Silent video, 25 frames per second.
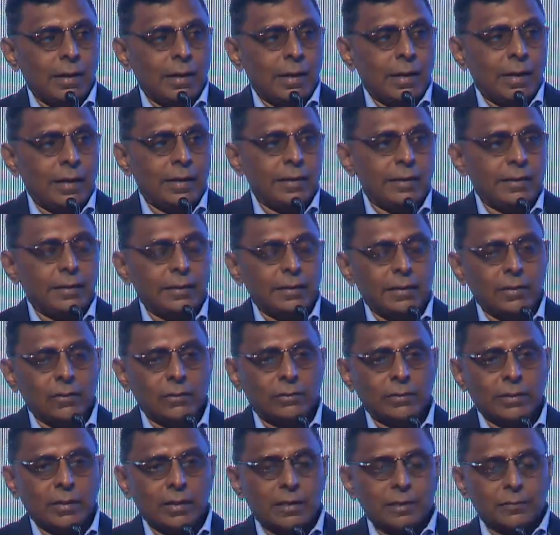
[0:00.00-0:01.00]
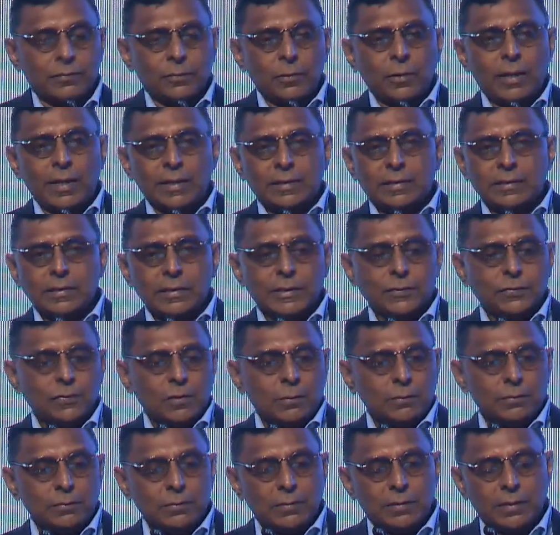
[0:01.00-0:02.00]
And there are a few lessons
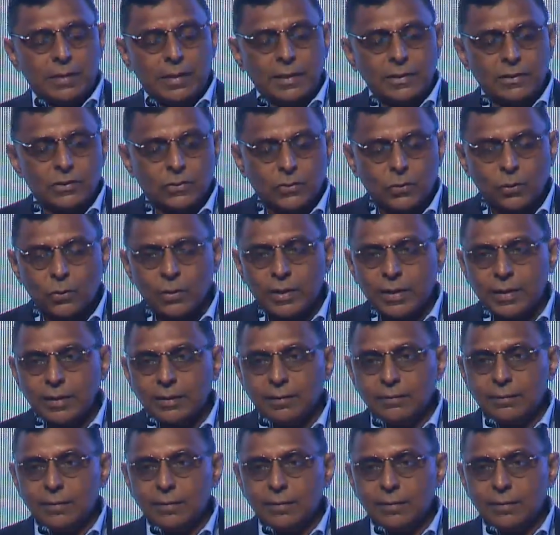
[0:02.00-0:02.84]
from his story.